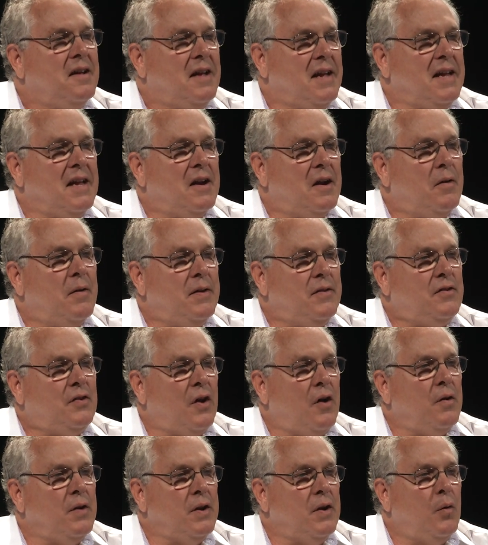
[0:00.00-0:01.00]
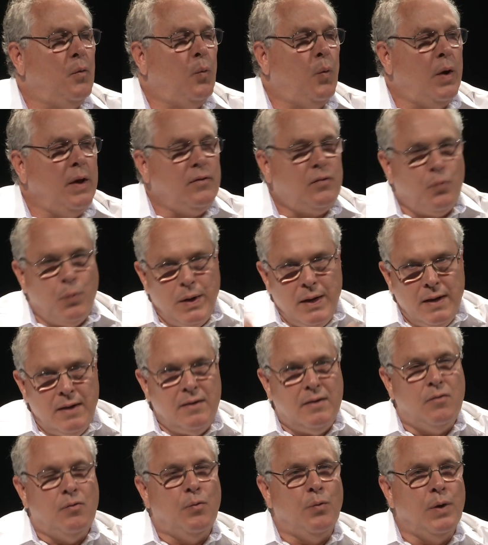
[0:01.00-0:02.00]
And so, once we
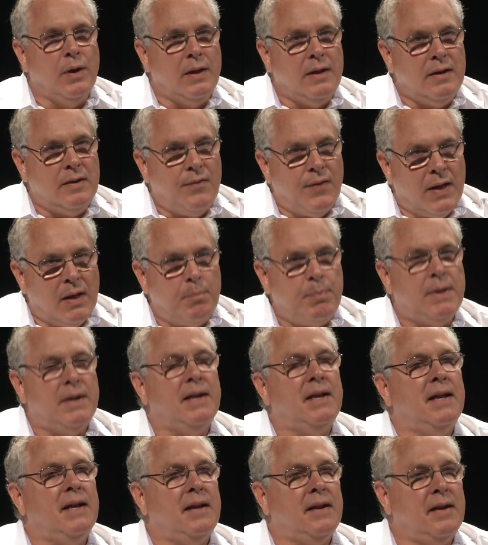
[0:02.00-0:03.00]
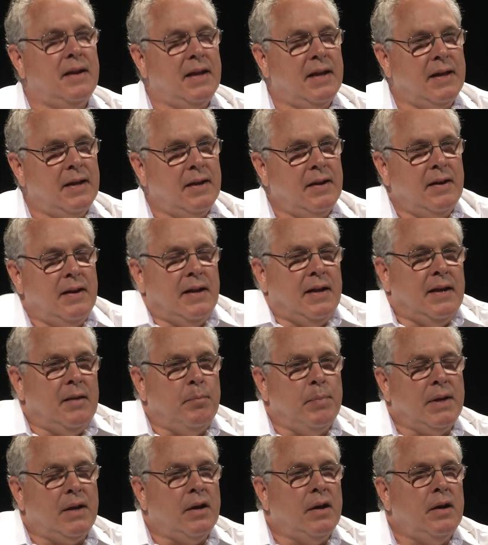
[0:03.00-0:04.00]
really develop it and
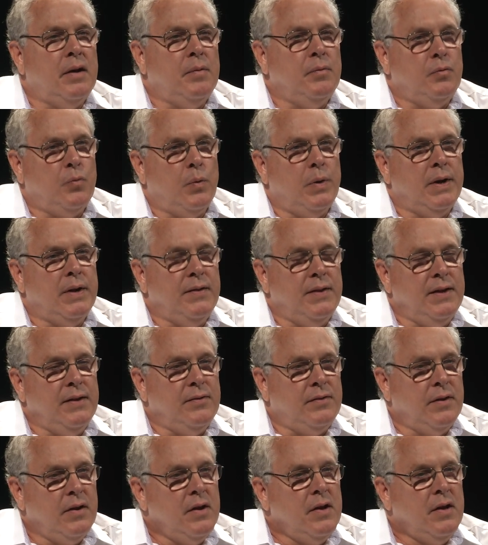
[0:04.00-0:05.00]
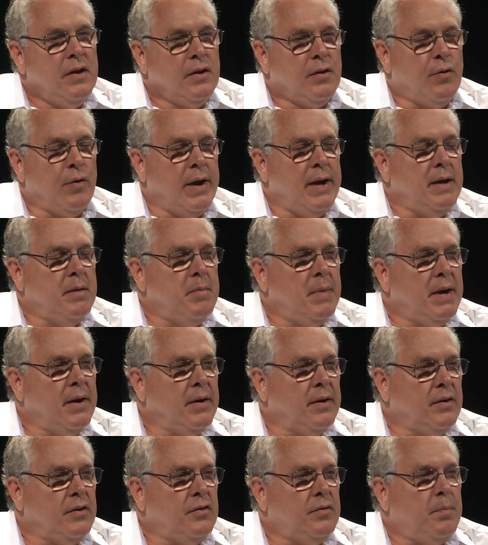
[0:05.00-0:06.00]
it becomes one of these great
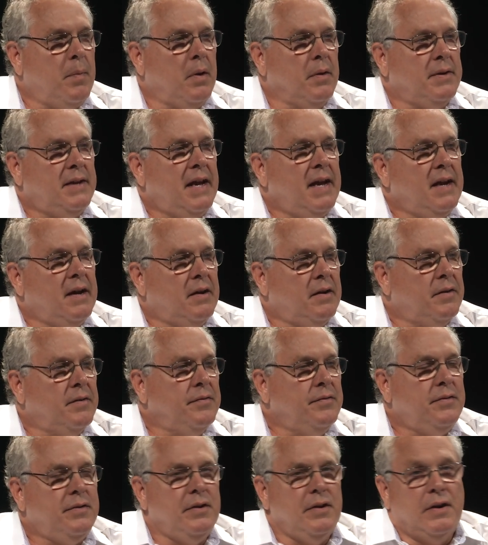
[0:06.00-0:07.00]
American small towns,